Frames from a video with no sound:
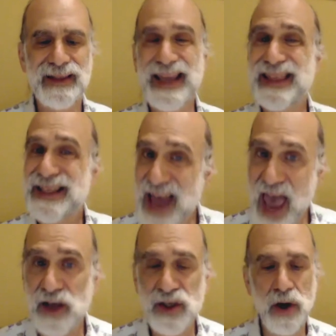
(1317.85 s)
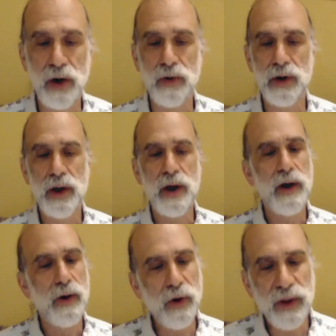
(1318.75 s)
like the tax code
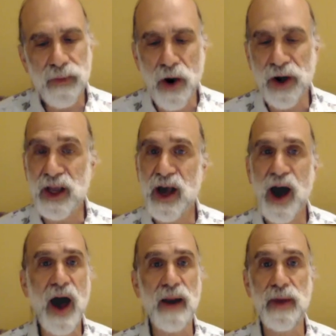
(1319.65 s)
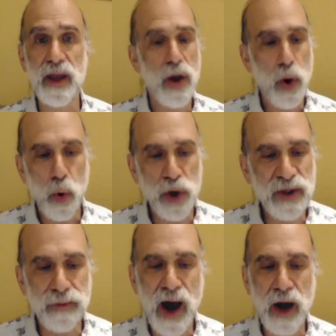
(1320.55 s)
or the market economy or
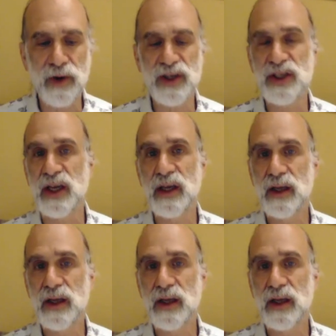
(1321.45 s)
democracy.